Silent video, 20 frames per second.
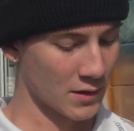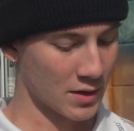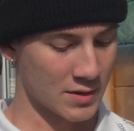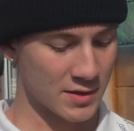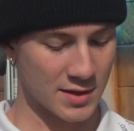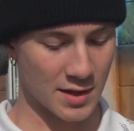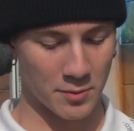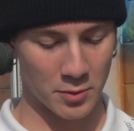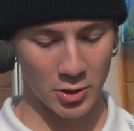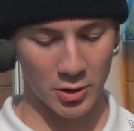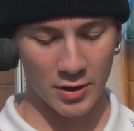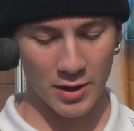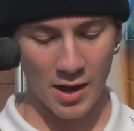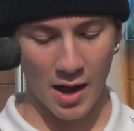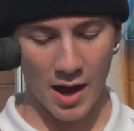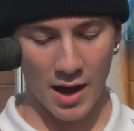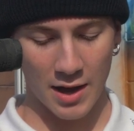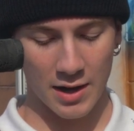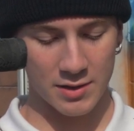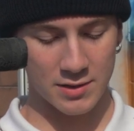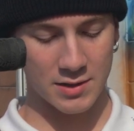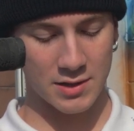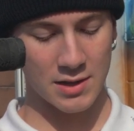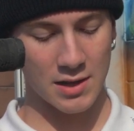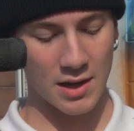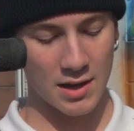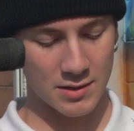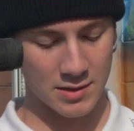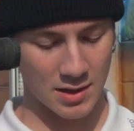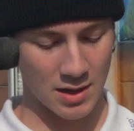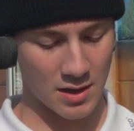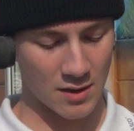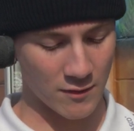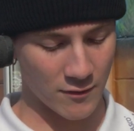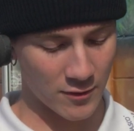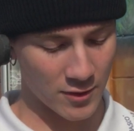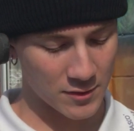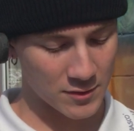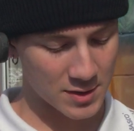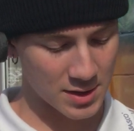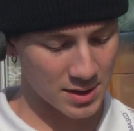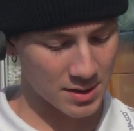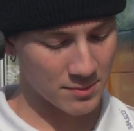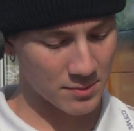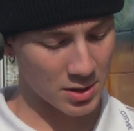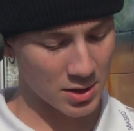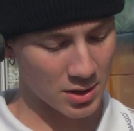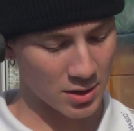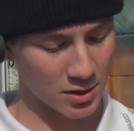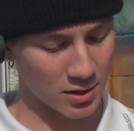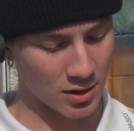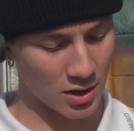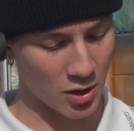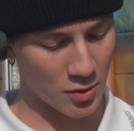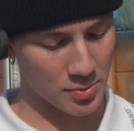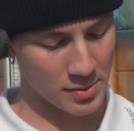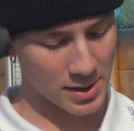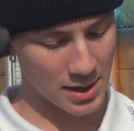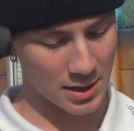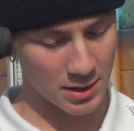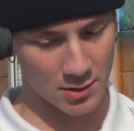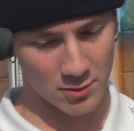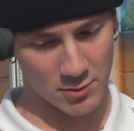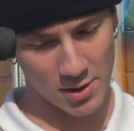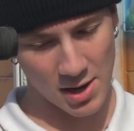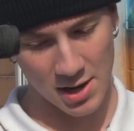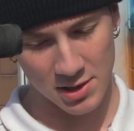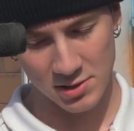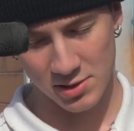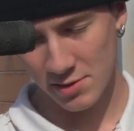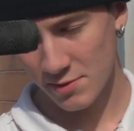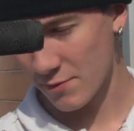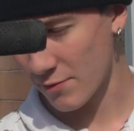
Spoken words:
similar to the Odyssey, has a 15 mil open-ended wrench